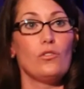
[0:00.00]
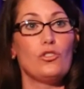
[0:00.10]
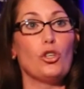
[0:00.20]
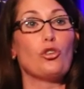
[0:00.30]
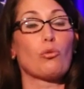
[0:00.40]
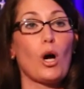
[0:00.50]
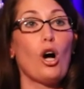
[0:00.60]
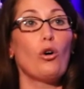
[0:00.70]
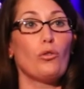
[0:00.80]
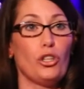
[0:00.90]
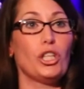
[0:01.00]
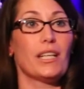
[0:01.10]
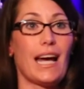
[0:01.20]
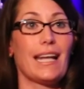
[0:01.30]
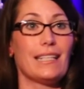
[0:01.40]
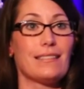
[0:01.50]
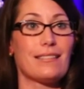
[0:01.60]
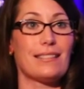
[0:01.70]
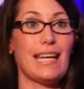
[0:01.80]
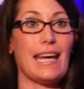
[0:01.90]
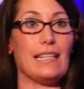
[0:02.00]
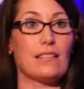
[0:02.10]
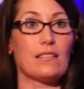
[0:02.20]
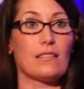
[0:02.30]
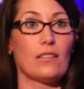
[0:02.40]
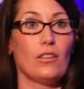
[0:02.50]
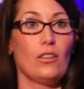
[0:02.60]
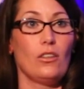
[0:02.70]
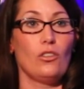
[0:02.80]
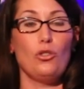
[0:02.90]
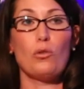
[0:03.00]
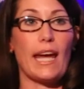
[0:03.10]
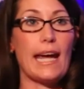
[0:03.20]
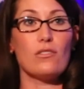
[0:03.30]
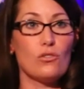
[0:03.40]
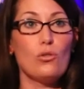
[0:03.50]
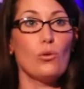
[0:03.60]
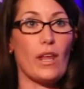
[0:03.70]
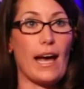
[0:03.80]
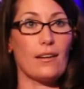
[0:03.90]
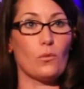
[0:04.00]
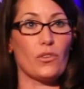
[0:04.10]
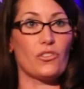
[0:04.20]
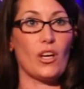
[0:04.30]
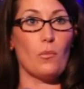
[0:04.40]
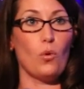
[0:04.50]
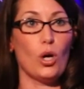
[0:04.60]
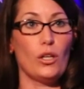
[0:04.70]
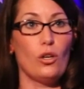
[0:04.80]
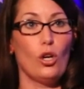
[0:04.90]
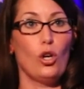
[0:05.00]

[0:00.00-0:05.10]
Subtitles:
to grow the United States. You can't do that with someone